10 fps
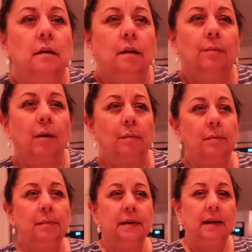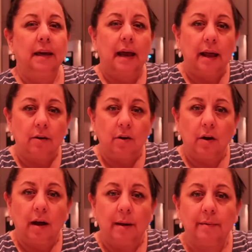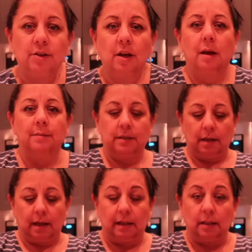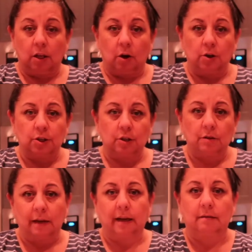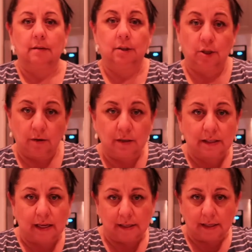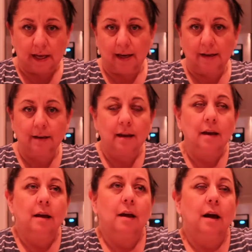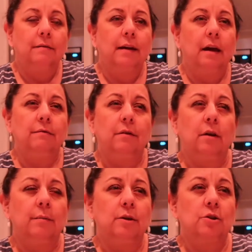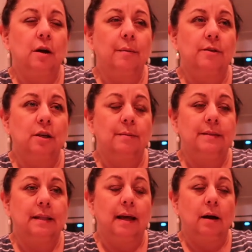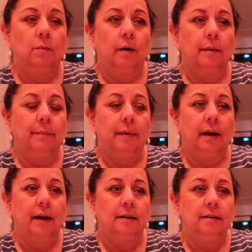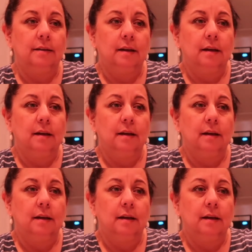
they probably get, I don't know how much comes in like the larger, like tuna sized can of cat food. I'm not sure how much comes in that one, but